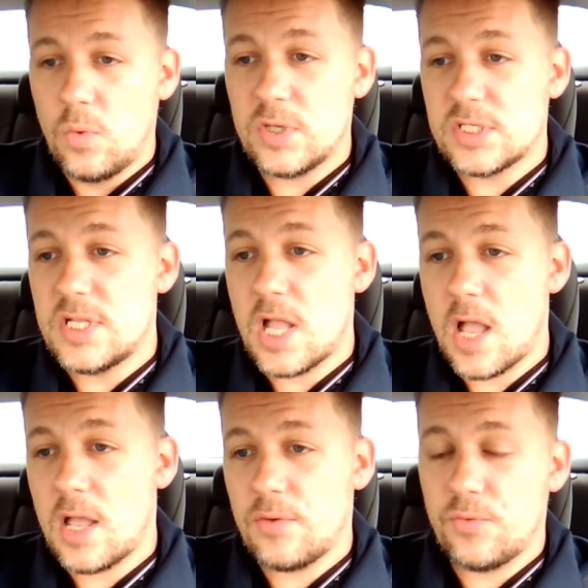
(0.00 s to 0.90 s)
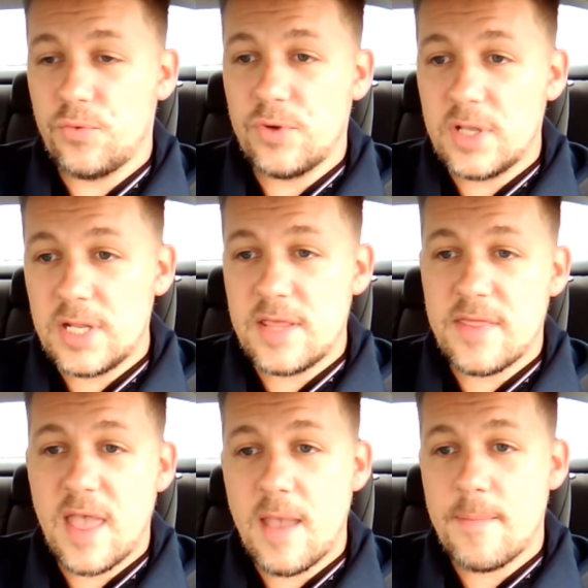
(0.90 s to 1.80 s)
was not really
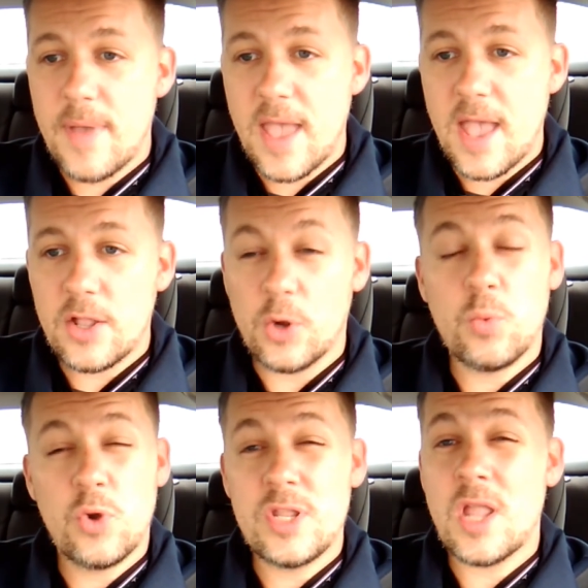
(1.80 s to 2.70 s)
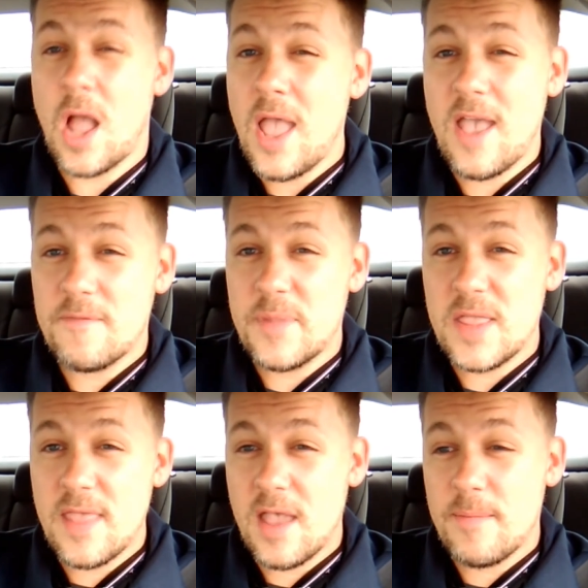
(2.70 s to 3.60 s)
that bad or would not have
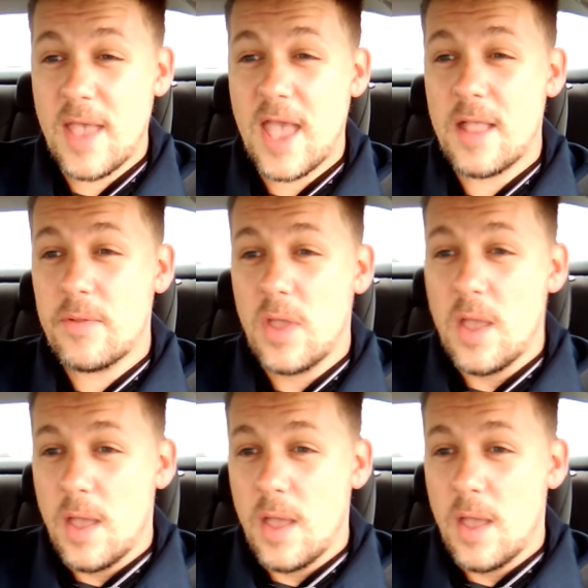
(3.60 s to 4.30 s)
been that bad.